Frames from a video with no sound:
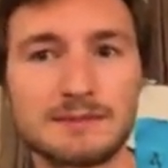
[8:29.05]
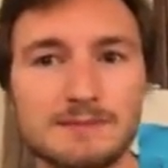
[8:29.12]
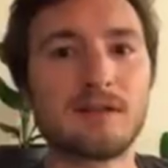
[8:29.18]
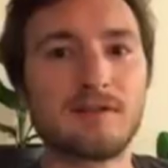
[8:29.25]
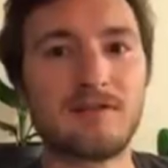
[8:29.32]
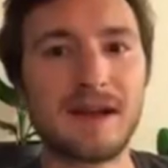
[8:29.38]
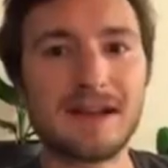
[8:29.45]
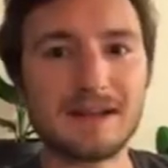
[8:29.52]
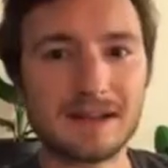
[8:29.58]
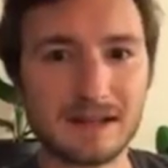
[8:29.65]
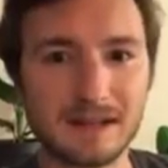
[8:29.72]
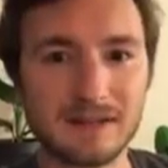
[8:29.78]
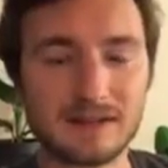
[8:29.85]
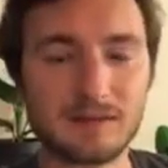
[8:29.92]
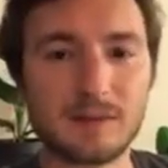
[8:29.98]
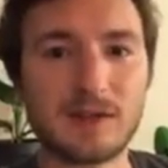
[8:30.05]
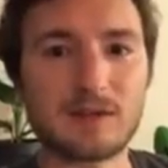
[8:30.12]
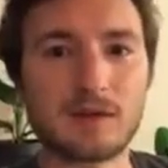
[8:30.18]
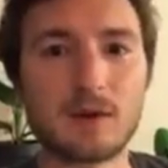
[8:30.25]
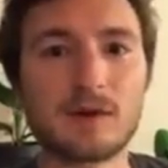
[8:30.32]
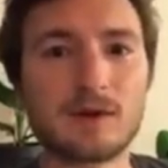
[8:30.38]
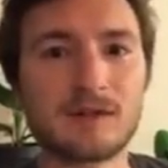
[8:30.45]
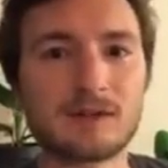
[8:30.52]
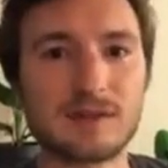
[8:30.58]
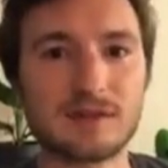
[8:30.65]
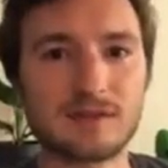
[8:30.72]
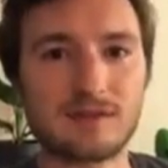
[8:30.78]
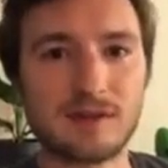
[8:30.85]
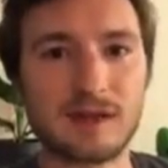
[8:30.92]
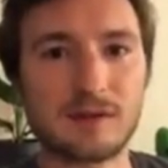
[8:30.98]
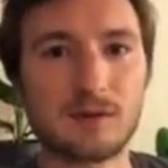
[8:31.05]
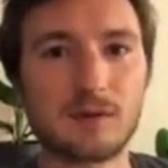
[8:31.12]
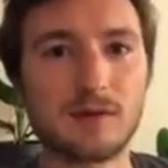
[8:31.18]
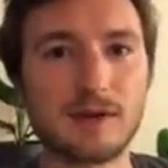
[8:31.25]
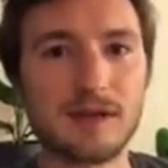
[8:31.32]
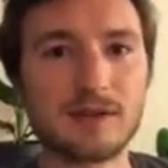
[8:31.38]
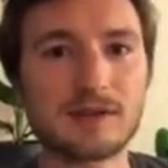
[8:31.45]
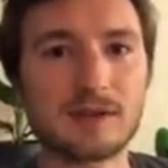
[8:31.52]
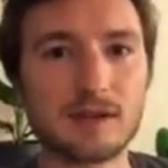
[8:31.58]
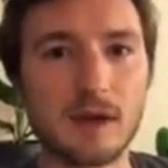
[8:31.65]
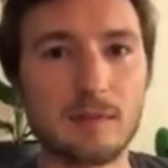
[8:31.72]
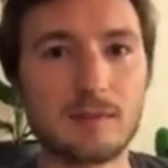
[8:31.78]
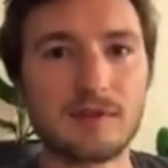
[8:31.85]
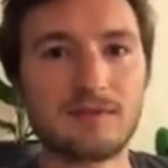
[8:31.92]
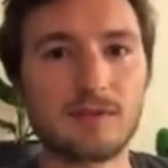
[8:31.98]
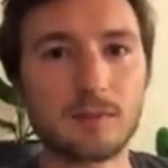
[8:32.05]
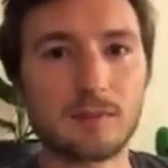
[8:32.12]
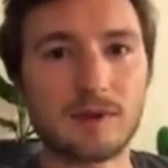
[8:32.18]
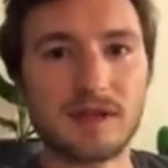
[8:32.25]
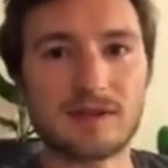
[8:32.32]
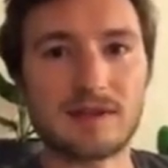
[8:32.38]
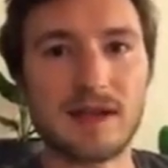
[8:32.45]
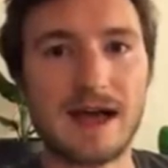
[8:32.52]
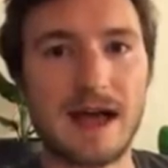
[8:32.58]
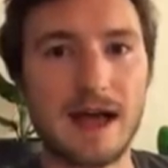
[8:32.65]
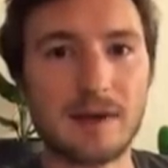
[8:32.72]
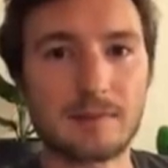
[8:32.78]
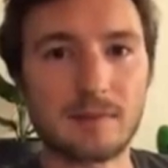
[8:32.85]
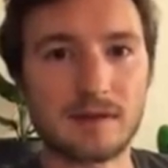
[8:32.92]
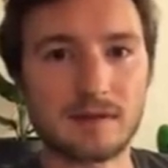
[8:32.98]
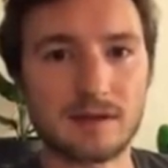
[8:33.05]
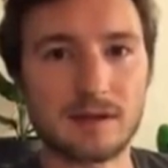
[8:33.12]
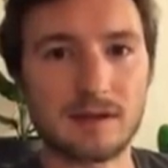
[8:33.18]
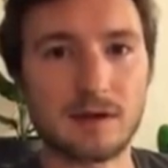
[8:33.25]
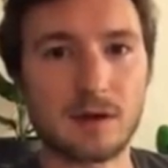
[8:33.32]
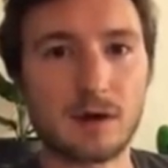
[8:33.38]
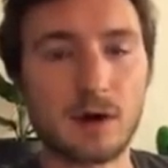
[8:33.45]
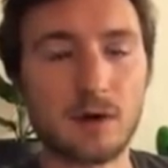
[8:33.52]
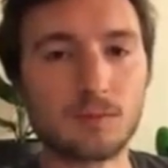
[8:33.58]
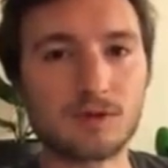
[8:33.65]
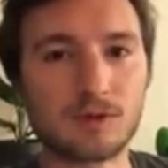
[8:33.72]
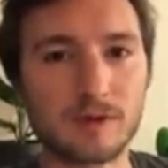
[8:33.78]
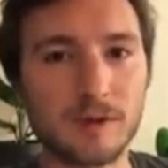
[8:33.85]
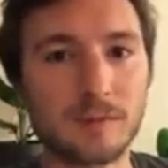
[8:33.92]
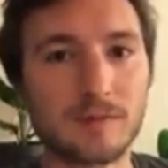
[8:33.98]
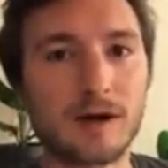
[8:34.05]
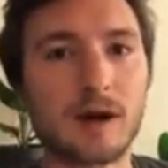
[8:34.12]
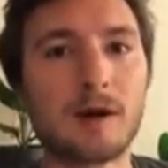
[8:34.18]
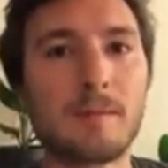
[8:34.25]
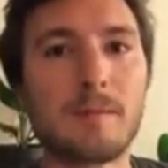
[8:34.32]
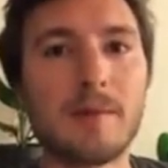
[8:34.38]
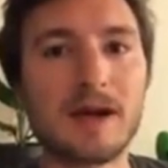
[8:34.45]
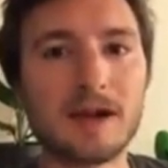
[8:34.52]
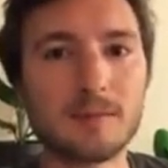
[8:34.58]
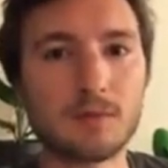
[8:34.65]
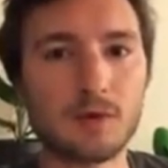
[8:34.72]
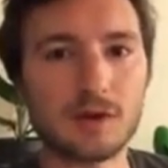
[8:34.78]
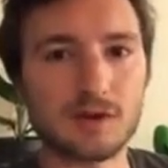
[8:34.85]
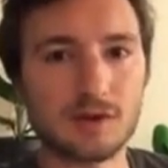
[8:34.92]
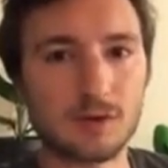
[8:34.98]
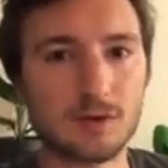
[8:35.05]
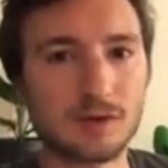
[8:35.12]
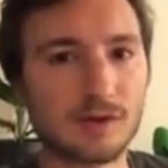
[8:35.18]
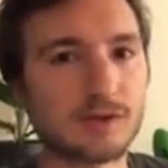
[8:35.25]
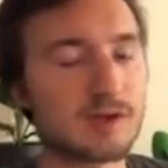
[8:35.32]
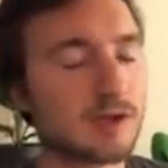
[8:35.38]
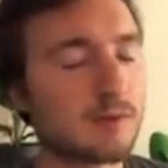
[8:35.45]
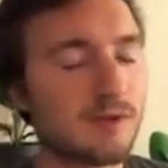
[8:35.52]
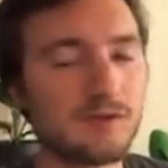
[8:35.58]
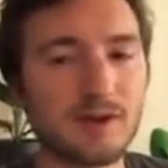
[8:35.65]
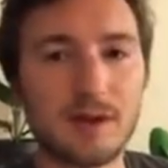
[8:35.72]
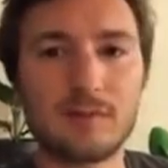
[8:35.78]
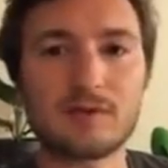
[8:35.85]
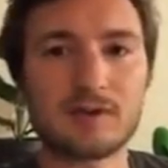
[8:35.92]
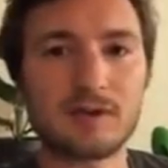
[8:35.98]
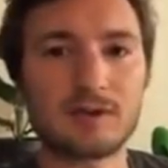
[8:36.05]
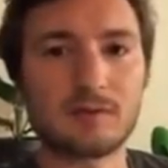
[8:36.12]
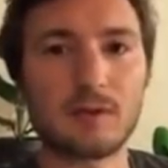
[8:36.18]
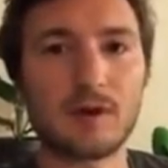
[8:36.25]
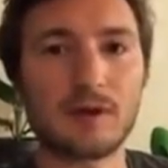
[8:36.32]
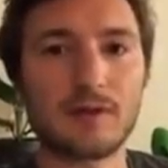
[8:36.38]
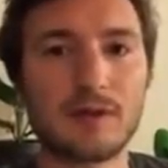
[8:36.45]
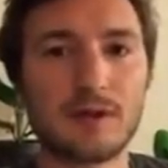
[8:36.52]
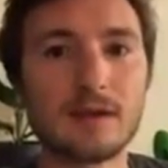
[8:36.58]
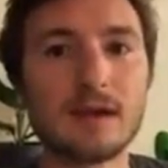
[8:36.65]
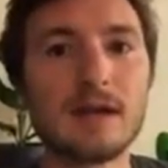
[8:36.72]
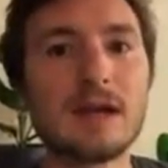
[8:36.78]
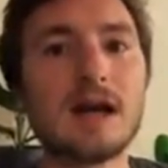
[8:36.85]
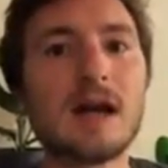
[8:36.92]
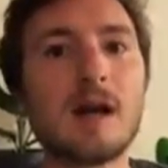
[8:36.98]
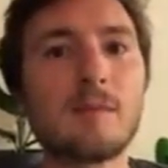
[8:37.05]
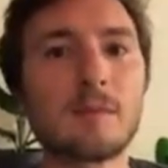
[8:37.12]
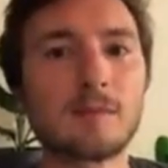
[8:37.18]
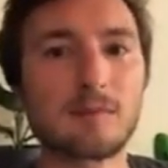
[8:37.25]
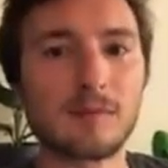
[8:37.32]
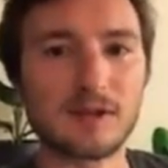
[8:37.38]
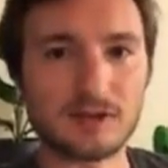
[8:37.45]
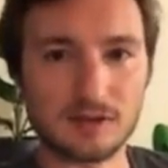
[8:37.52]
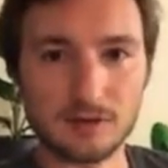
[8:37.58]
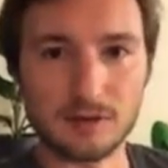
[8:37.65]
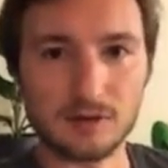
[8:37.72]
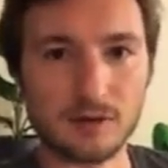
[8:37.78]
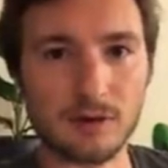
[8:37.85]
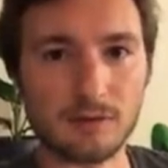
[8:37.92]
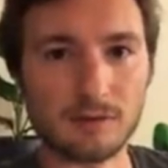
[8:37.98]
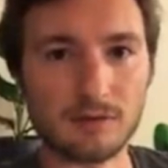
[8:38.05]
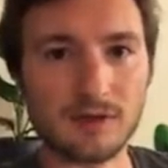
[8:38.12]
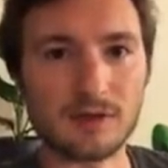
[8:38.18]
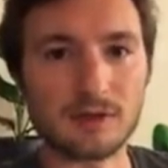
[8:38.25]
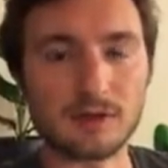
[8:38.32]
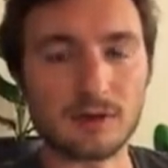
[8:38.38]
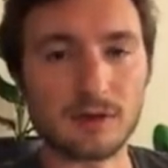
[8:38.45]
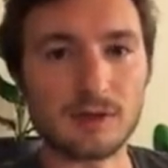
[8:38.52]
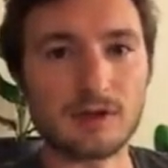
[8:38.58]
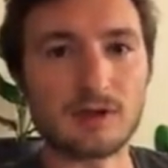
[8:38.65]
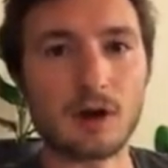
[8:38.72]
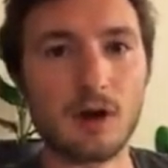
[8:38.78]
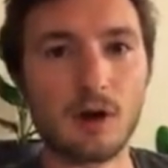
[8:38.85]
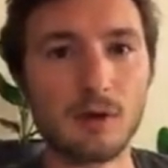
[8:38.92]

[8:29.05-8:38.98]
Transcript: The vetted list with tokens is available in Xumm if you press the add button in your home screen. There are many more tokens, some of them trustworthy, but please do your own research.